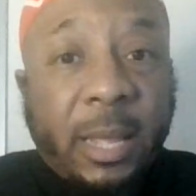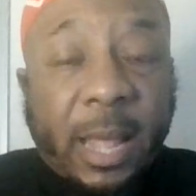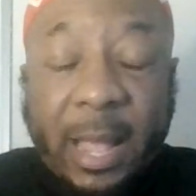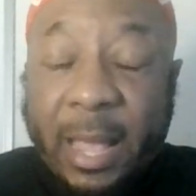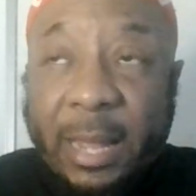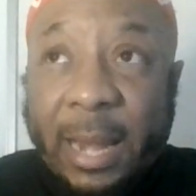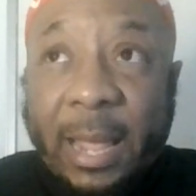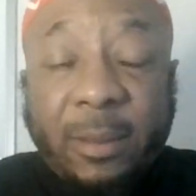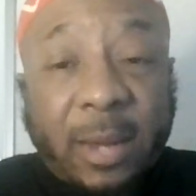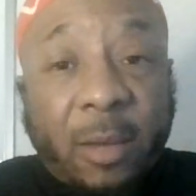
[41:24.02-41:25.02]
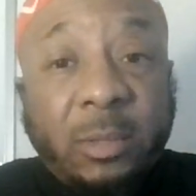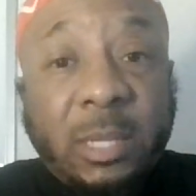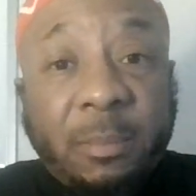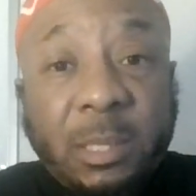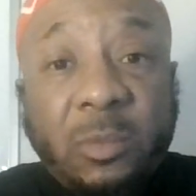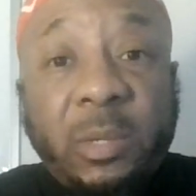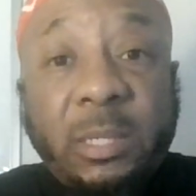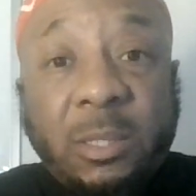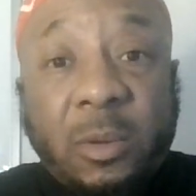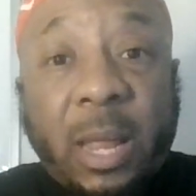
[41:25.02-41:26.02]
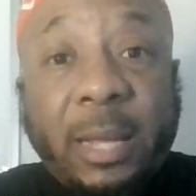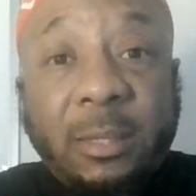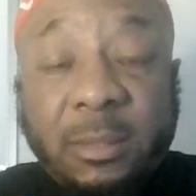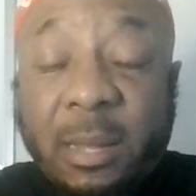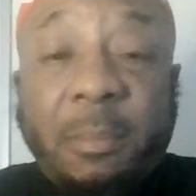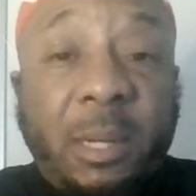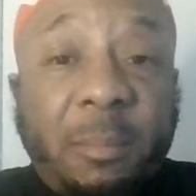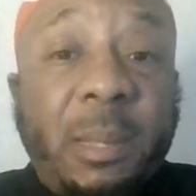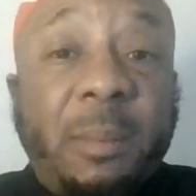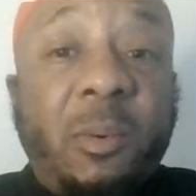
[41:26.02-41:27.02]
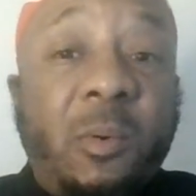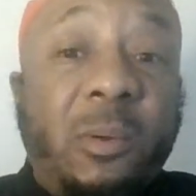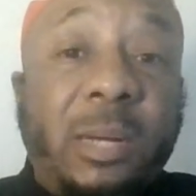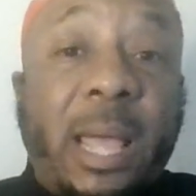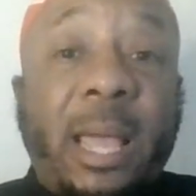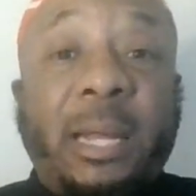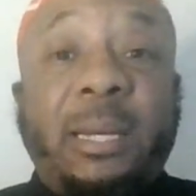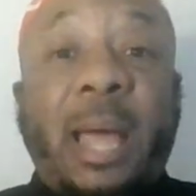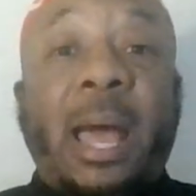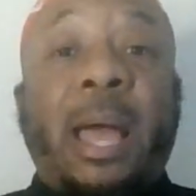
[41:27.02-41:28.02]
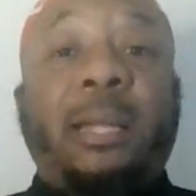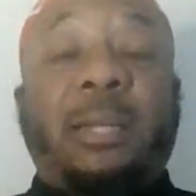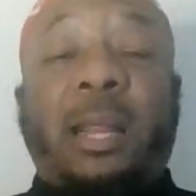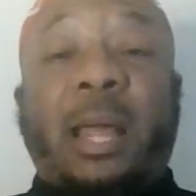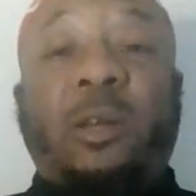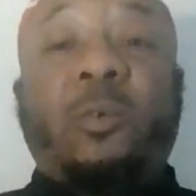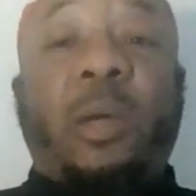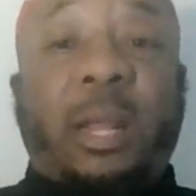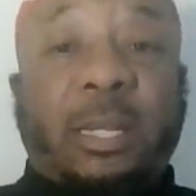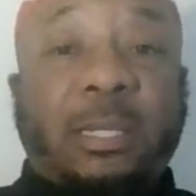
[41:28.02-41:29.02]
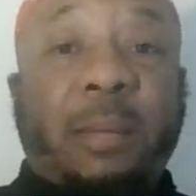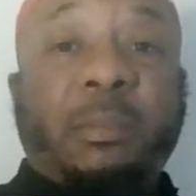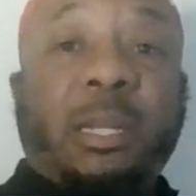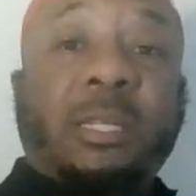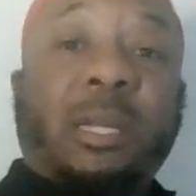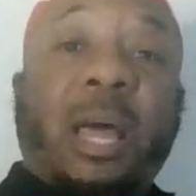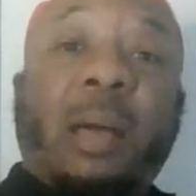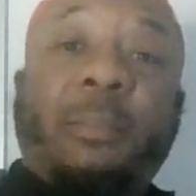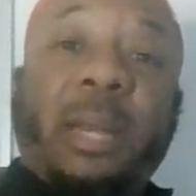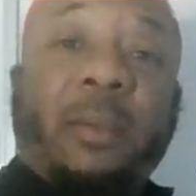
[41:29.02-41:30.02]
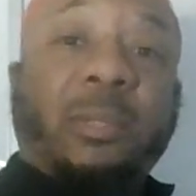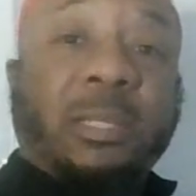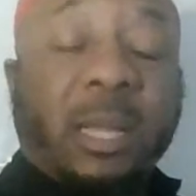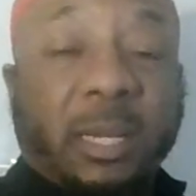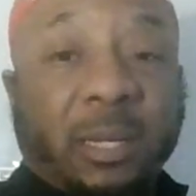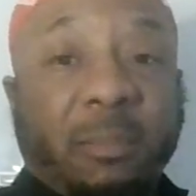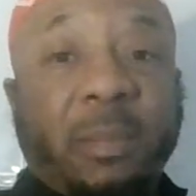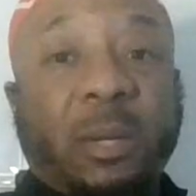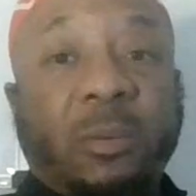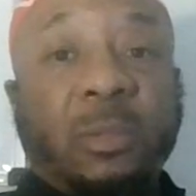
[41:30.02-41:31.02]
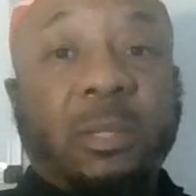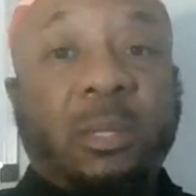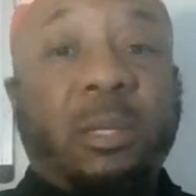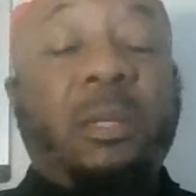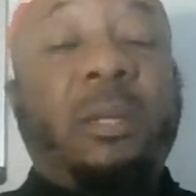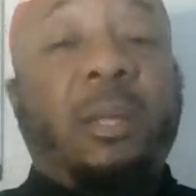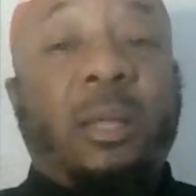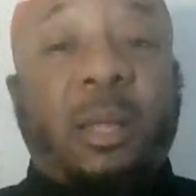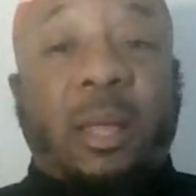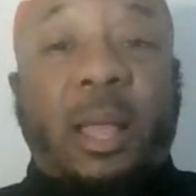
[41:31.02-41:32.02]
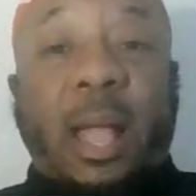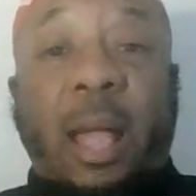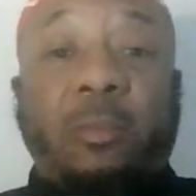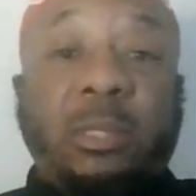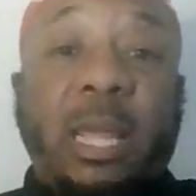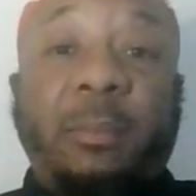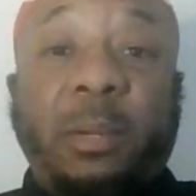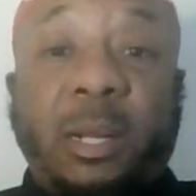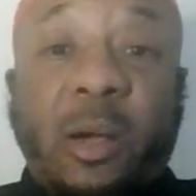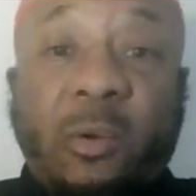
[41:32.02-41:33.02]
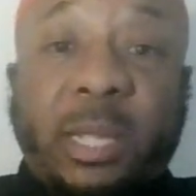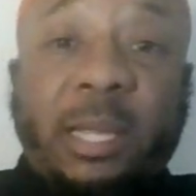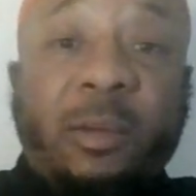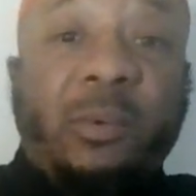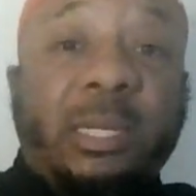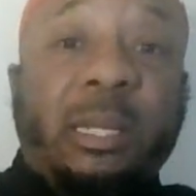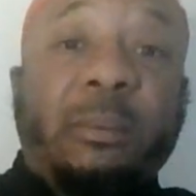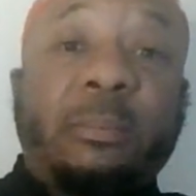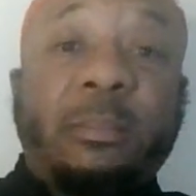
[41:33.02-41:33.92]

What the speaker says: And they was in between. So like, some of the people that had died, that I knew had accepted Islam, but they were stuck in the middle, I was able to go kick it with them.